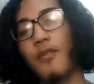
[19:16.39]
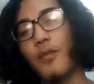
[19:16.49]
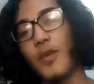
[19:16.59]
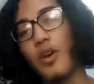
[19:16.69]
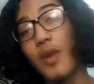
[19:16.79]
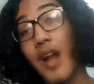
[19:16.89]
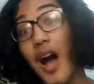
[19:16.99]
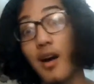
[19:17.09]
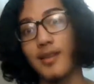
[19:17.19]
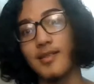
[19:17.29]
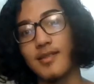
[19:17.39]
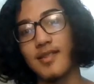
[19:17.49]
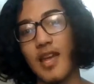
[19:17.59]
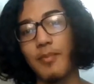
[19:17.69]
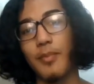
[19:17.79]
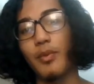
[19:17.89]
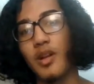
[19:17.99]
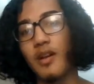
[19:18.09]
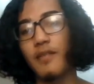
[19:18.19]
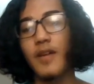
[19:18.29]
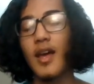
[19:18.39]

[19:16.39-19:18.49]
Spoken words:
We know what Hawkins is capable of.